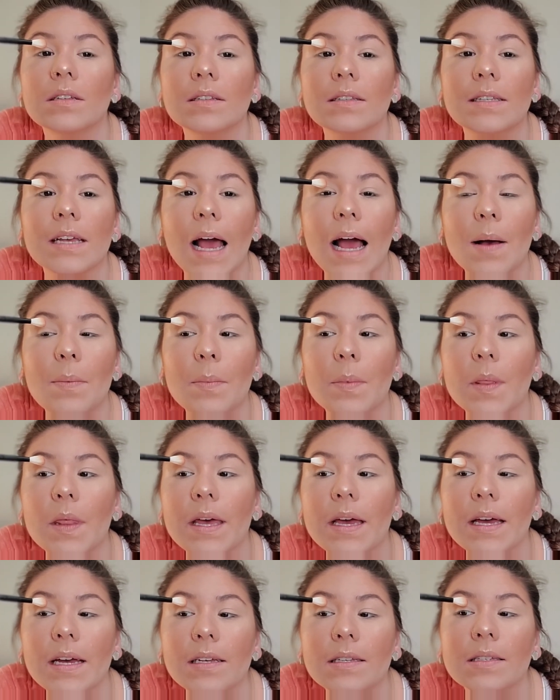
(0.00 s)
dap
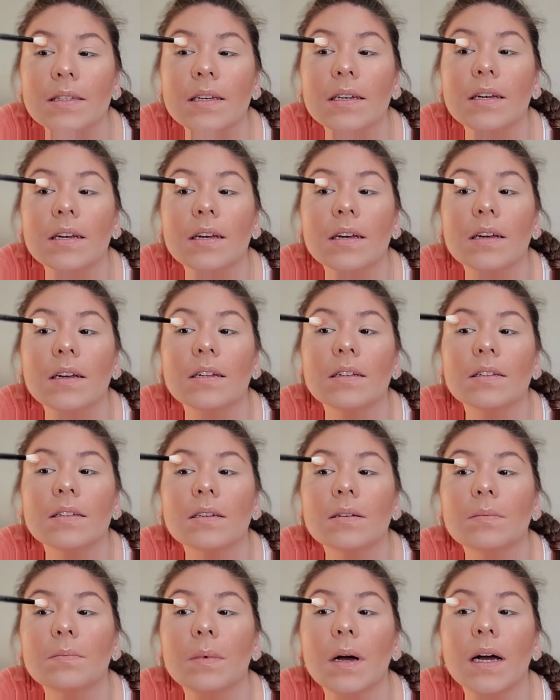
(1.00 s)
this
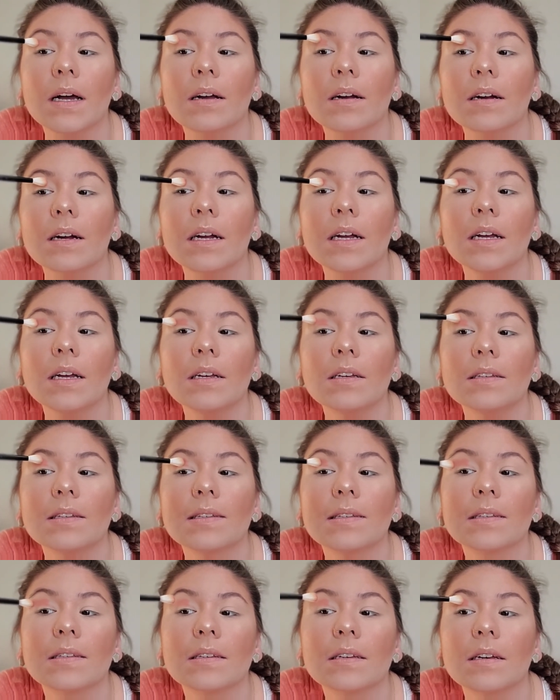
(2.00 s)
into my
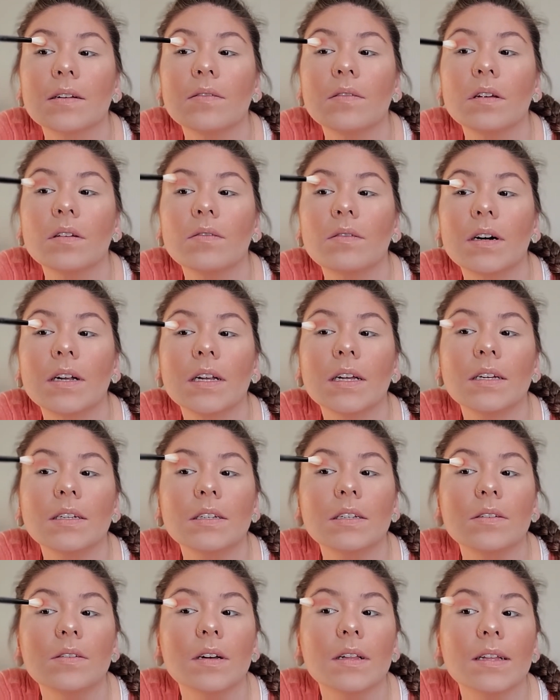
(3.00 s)
crease. If you wanna
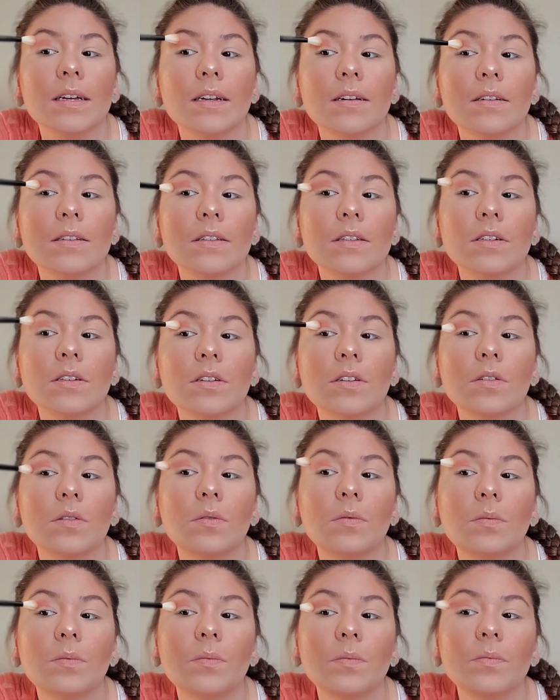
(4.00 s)
do a little
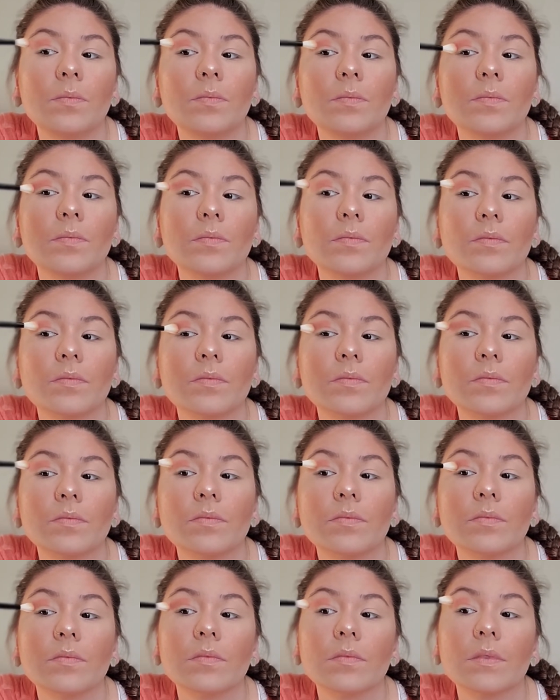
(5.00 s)
zoom,
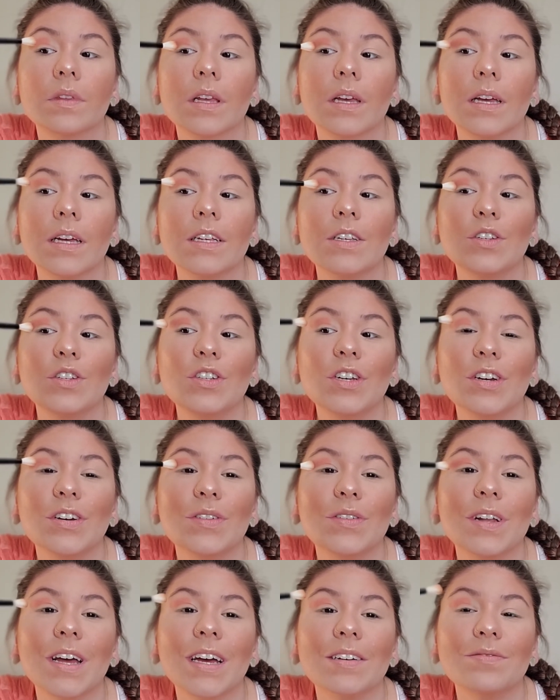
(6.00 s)

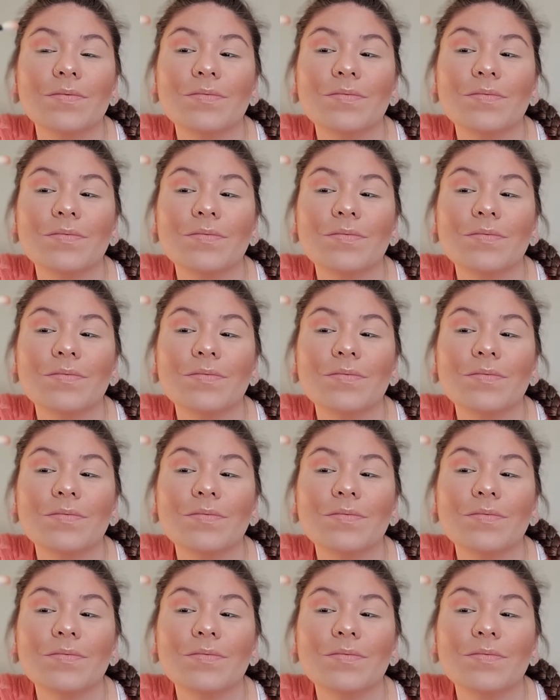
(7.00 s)
Jonah.